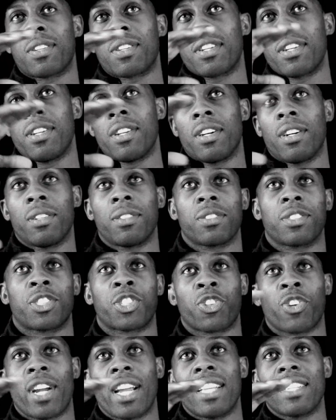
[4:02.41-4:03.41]
you know,
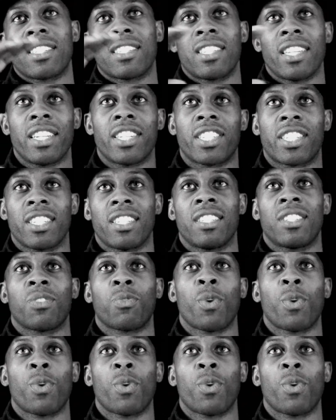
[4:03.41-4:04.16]
transition